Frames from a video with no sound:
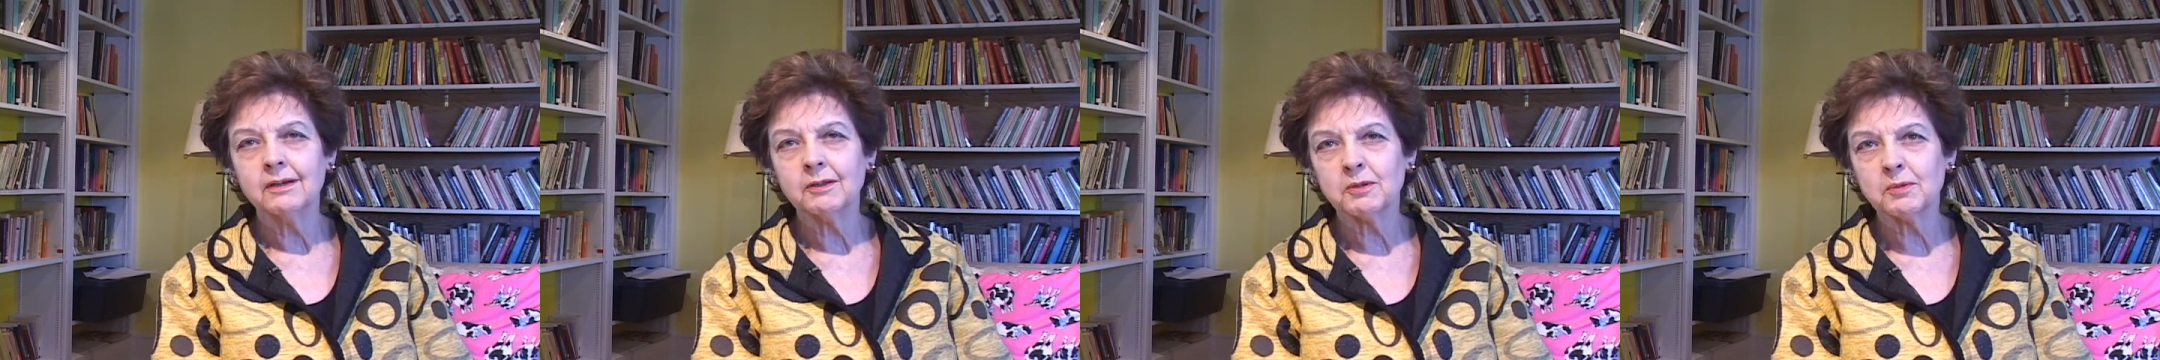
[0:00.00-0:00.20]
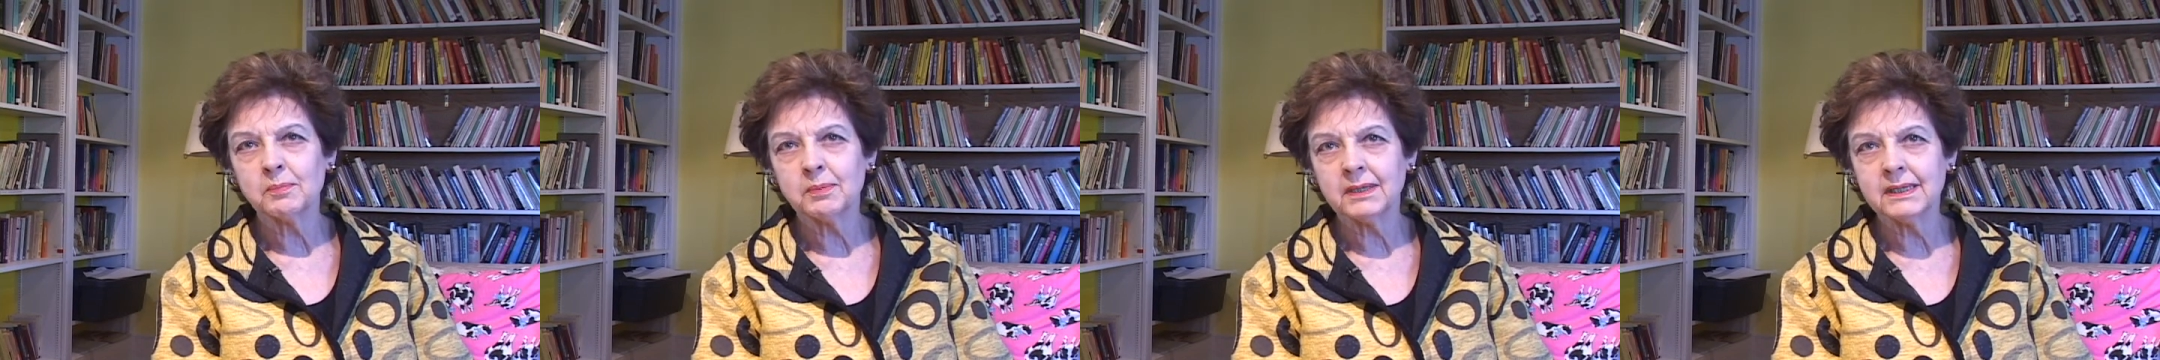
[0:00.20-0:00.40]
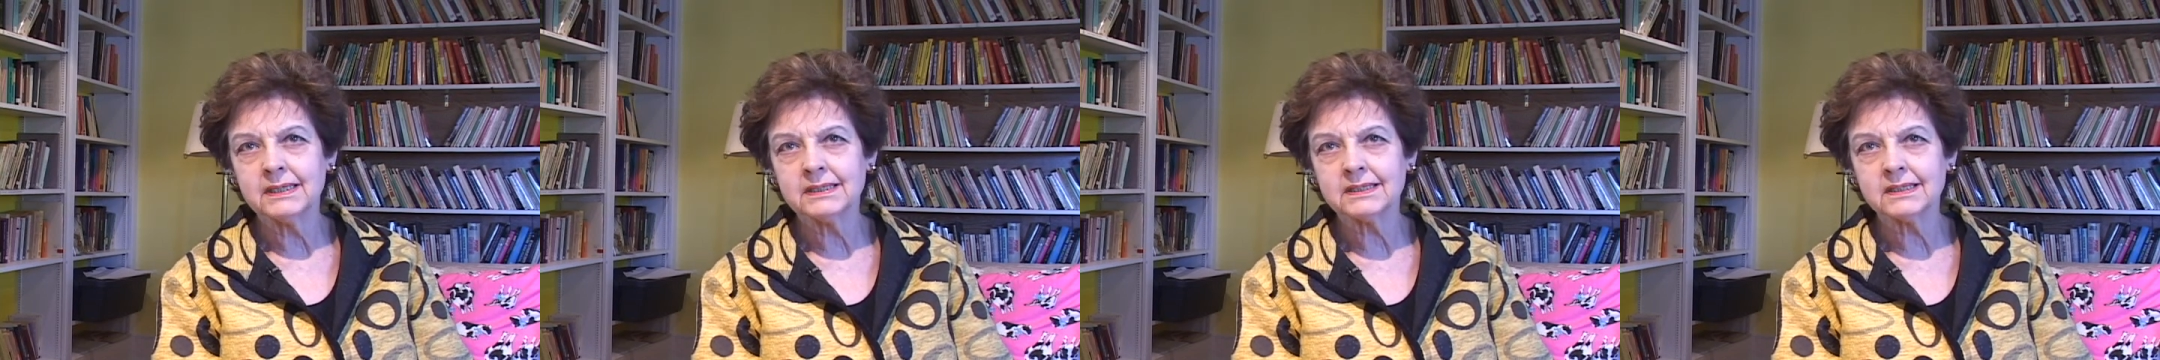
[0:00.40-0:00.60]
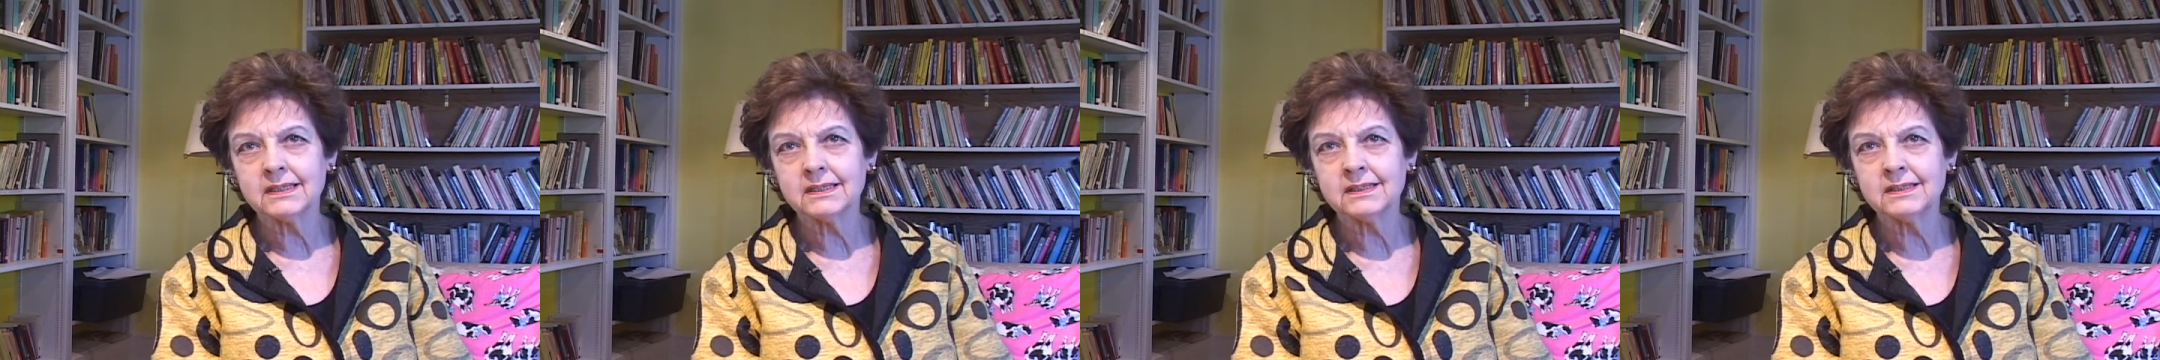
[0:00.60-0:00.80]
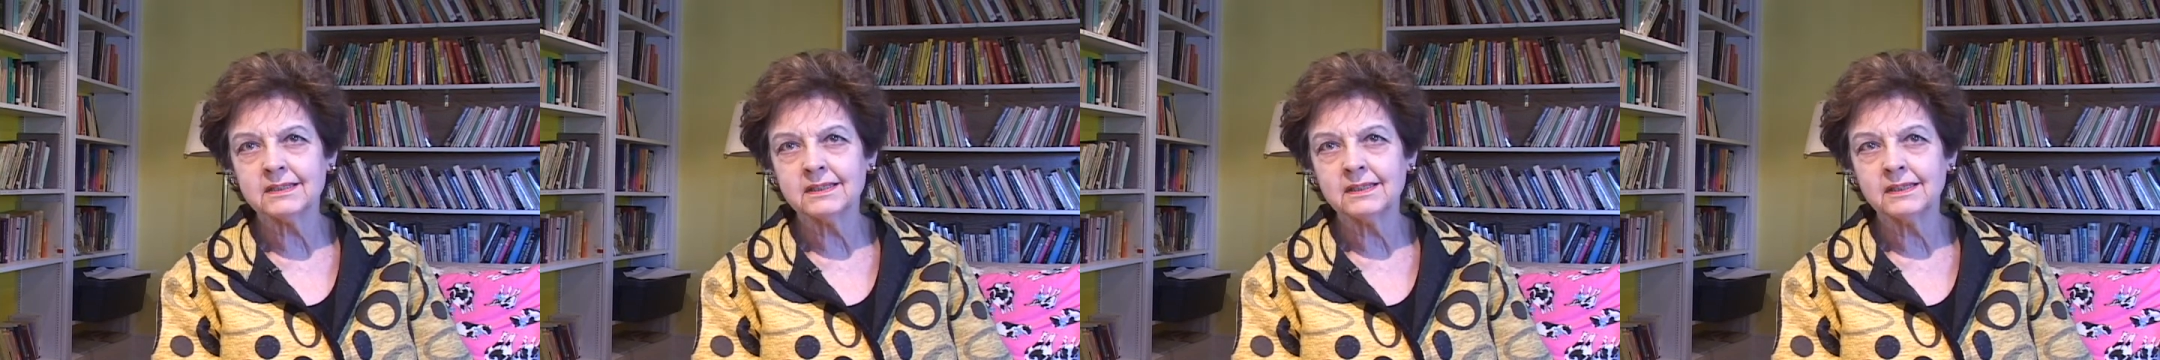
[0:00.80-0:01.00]
other
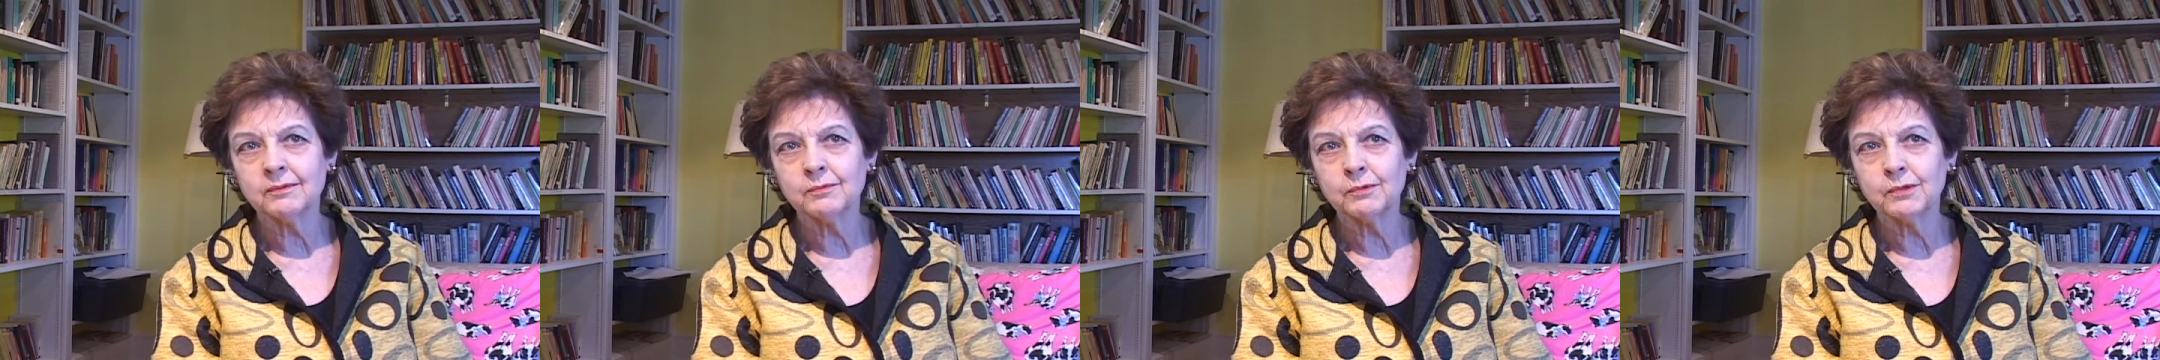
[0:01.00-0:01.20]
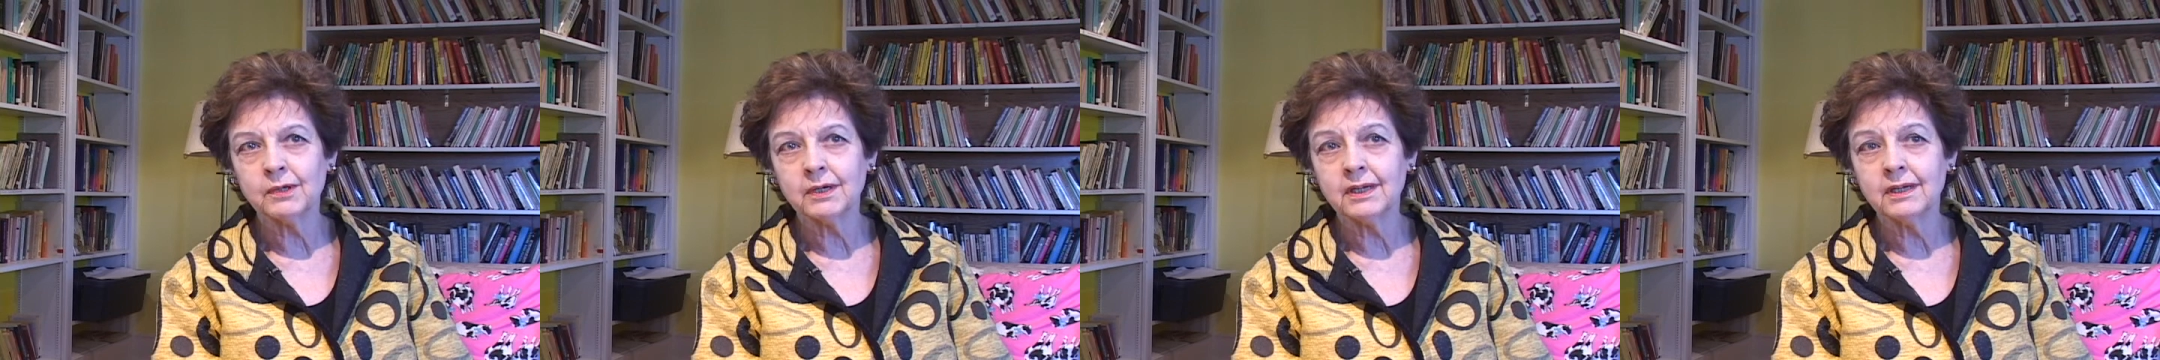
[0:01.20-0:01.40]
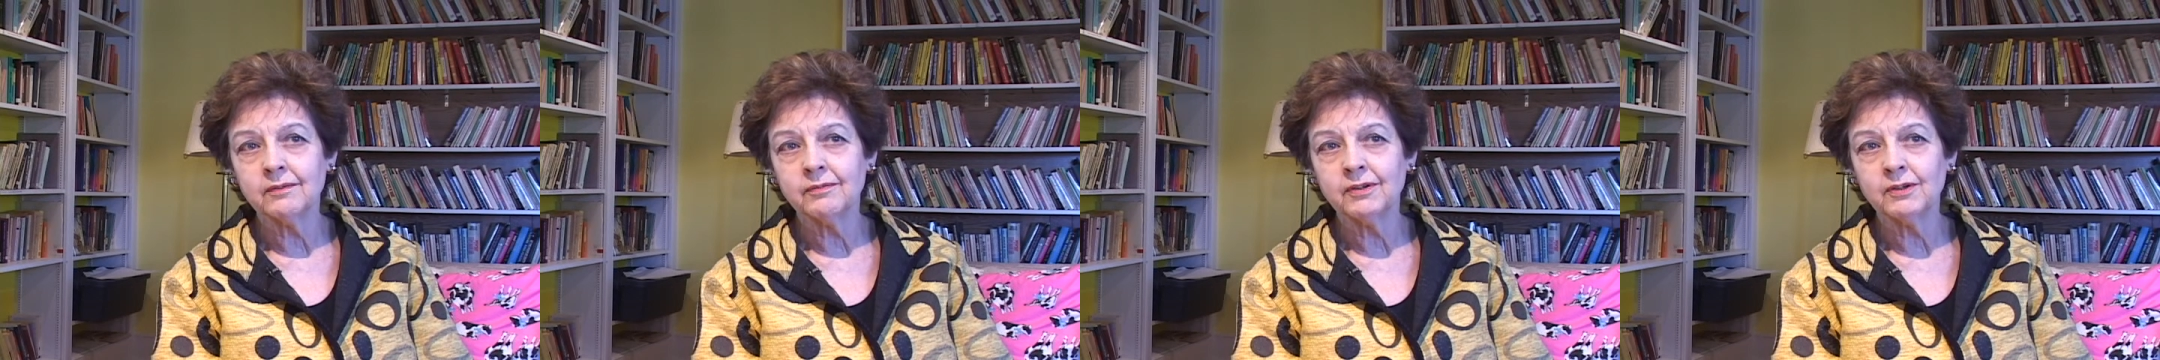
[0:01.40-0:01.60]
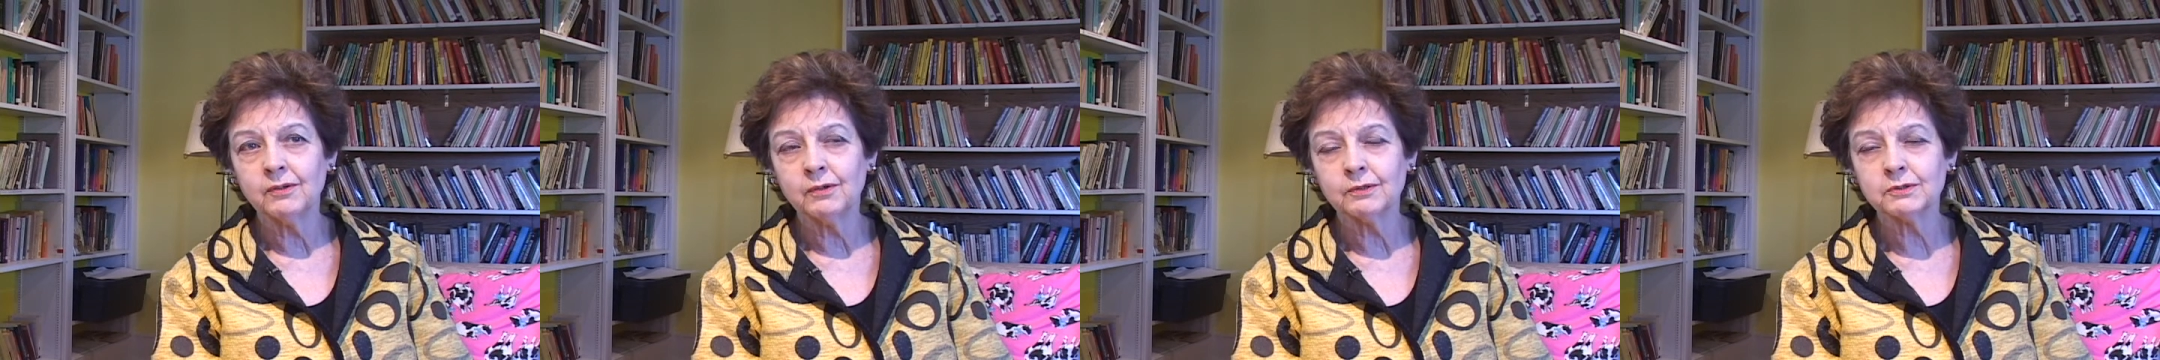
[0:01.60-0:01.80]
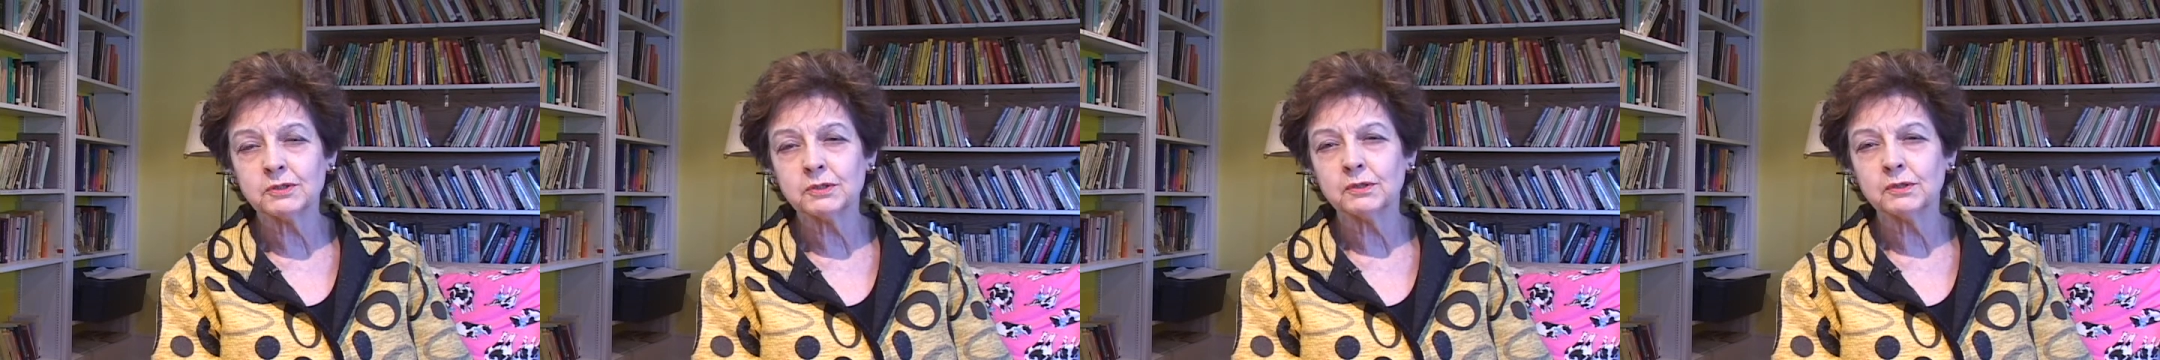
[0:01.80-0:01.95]
places and were given all